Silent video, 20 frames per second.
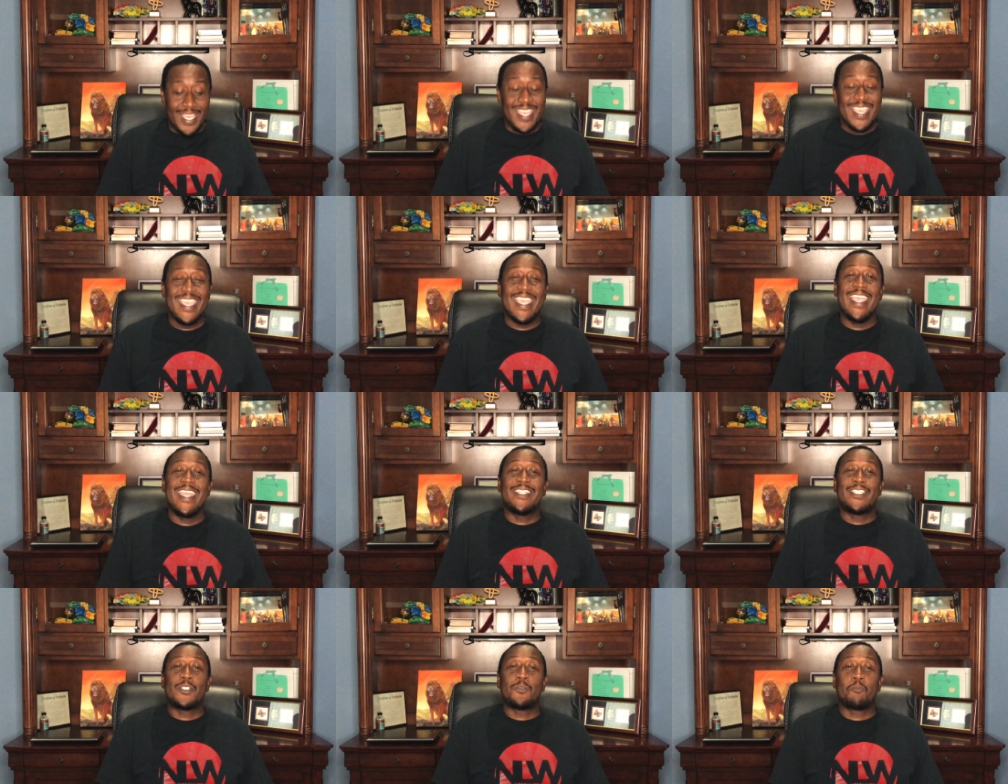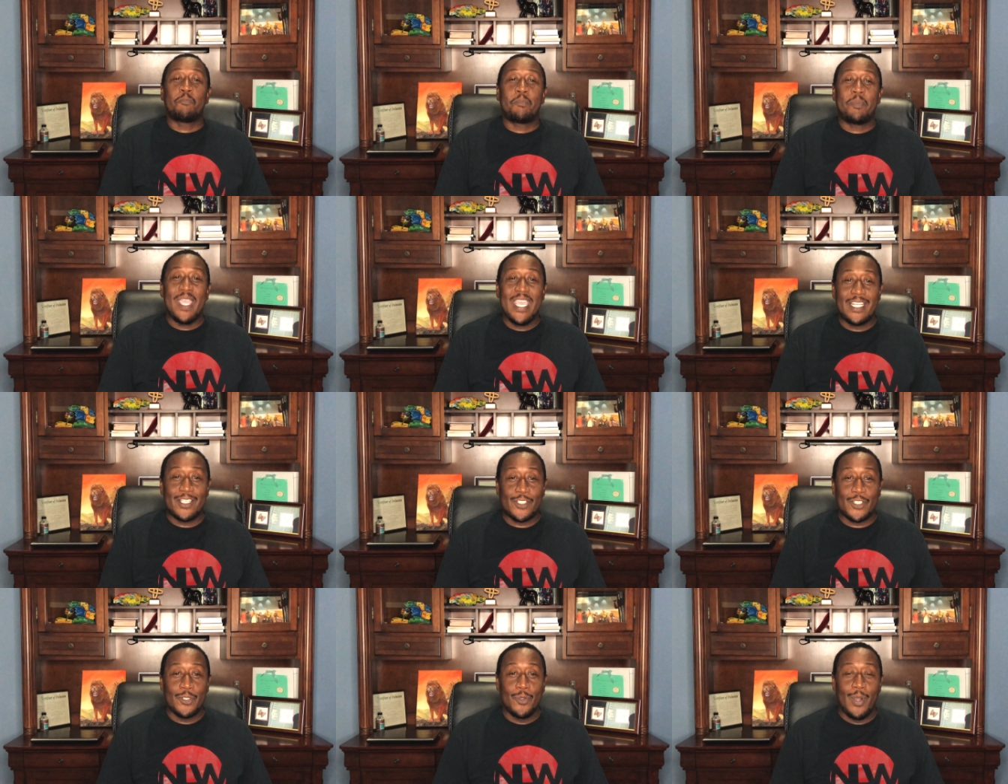He
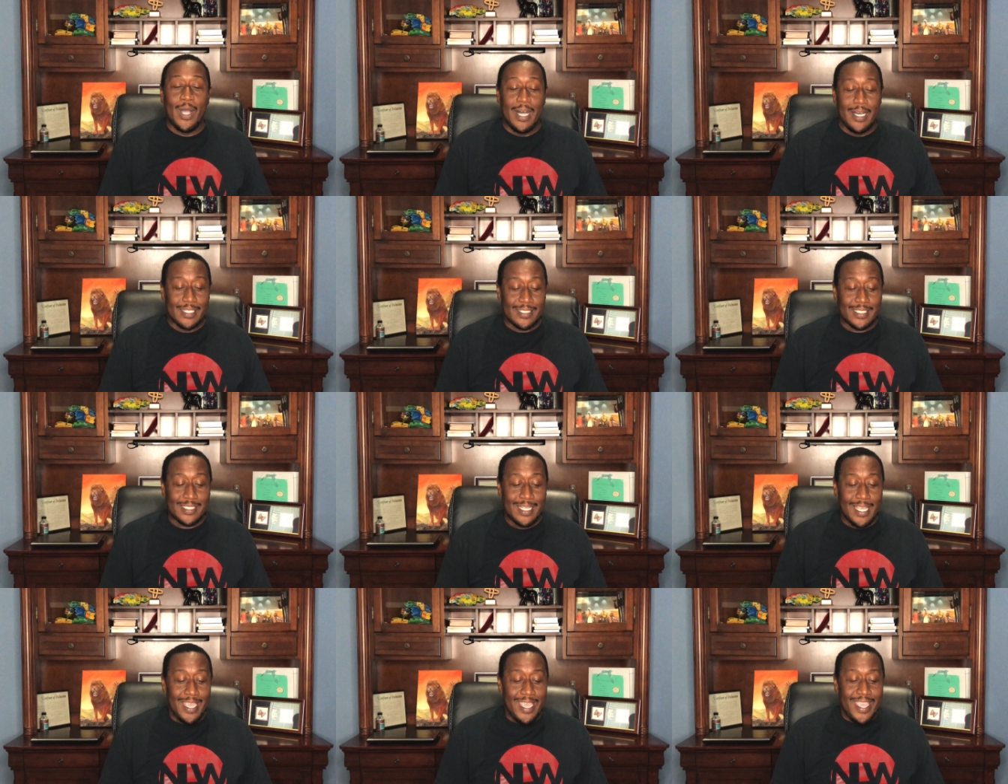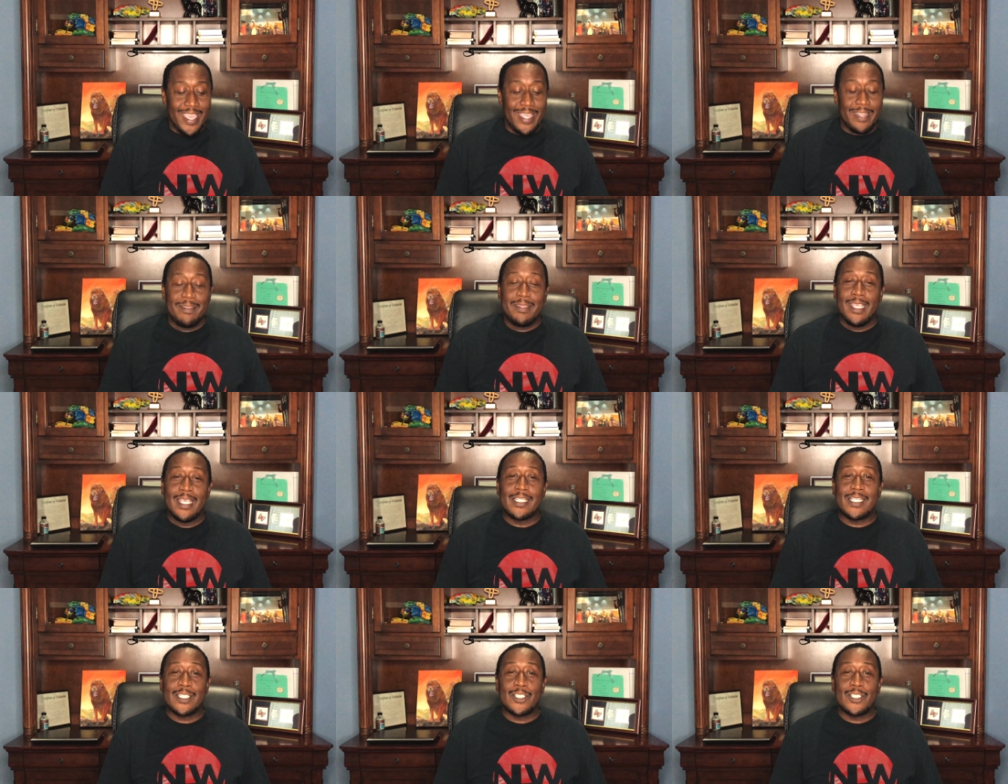speaks to us. And this